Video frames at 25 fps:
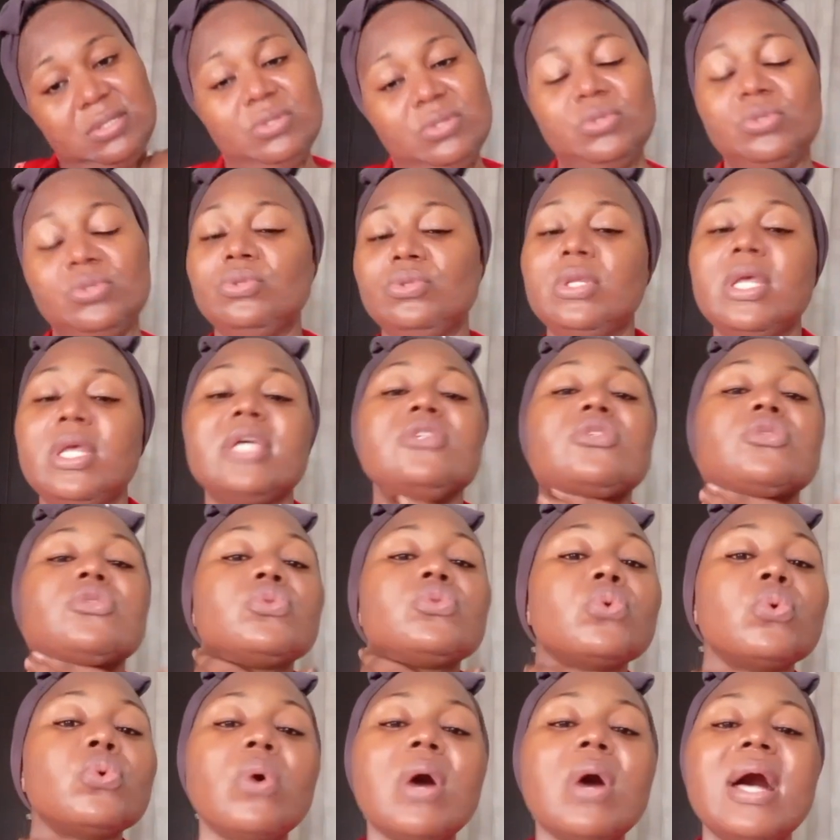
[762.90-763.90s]
There's
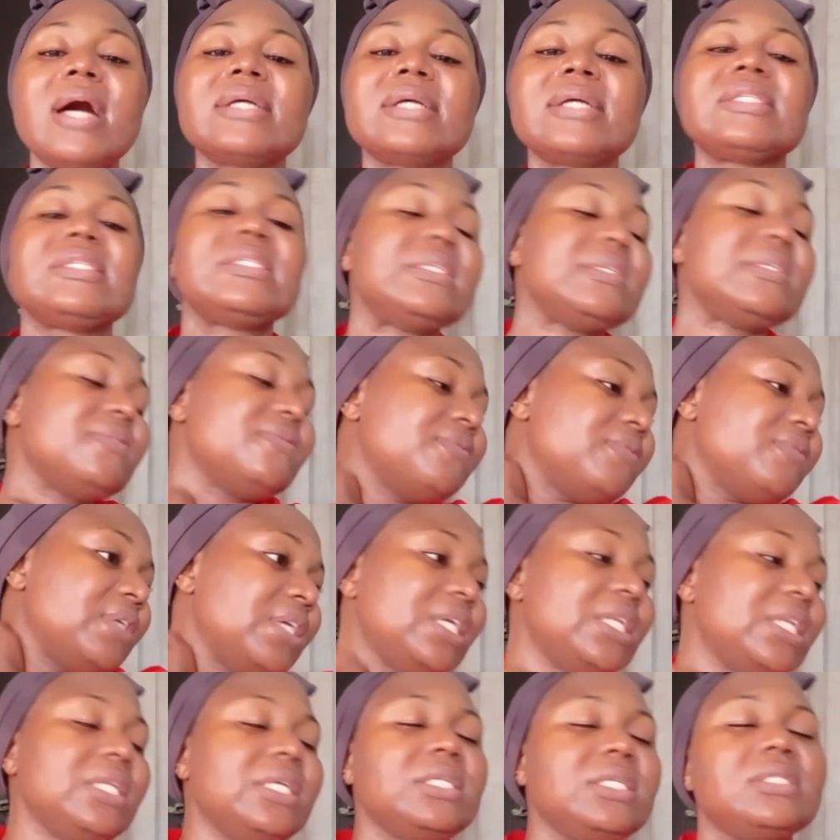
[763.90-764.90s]
no active in
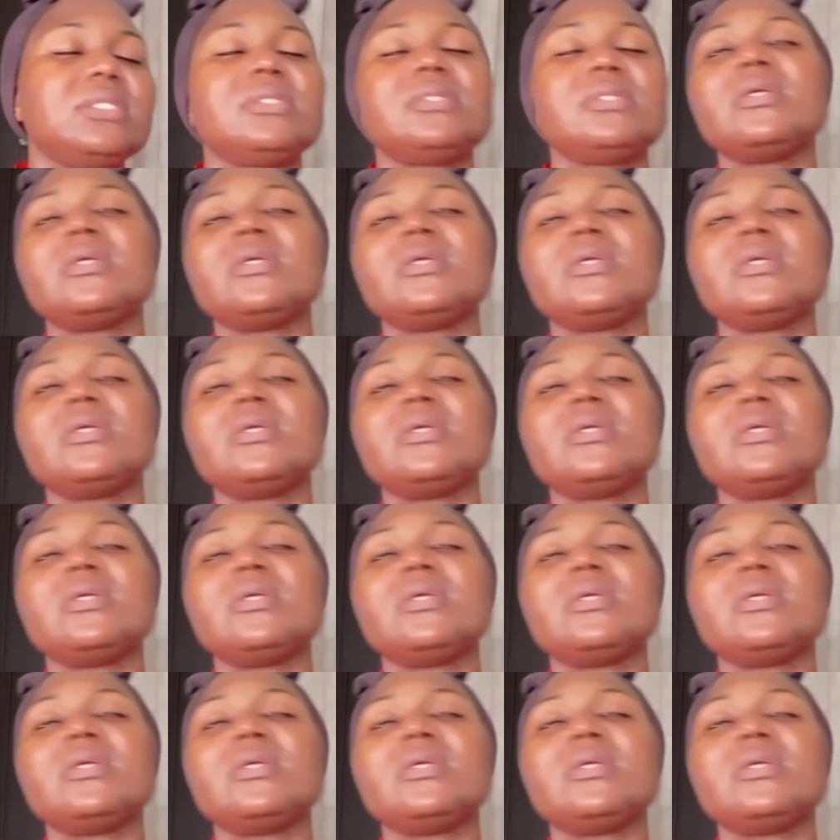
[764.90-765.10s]
it,